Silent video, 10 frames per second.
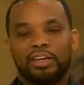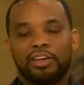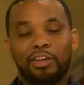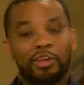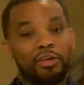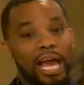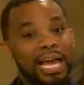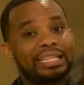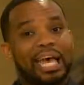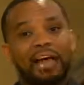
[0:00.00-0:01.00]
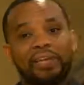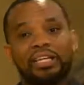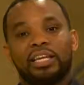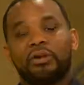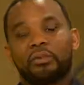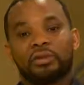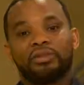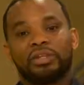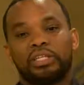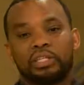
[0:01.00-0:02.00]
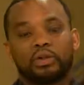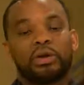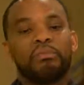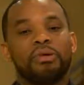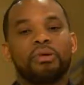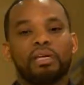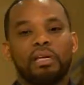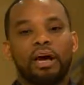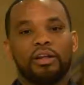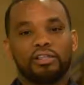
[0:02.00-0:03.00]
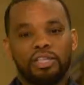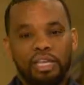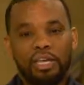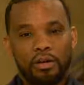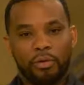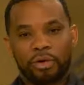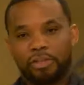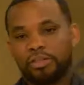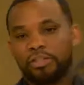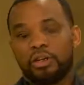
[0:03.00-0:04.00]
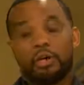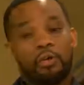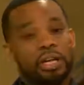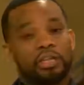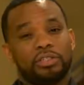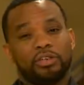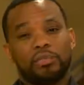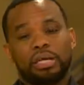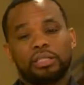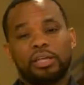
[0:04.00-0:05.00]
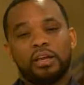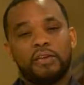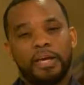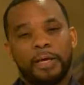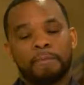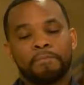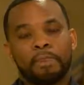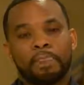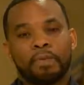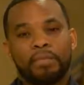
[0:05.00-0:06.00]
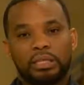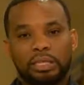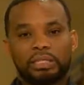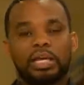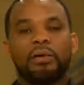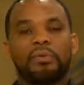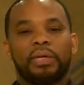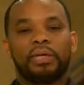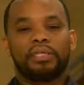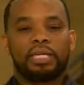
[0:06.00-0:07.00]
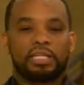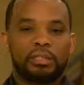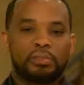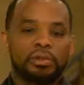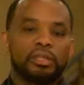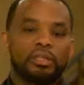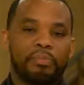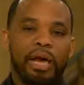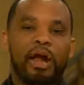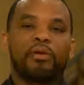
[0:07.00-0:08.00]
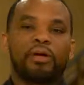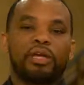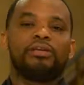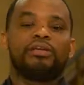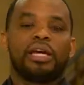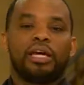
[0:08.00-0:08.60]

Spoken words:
You know, you had to have a net worth of at least $3 million to hear what it is that you're about to hear right now. But this company is actually putting the power in your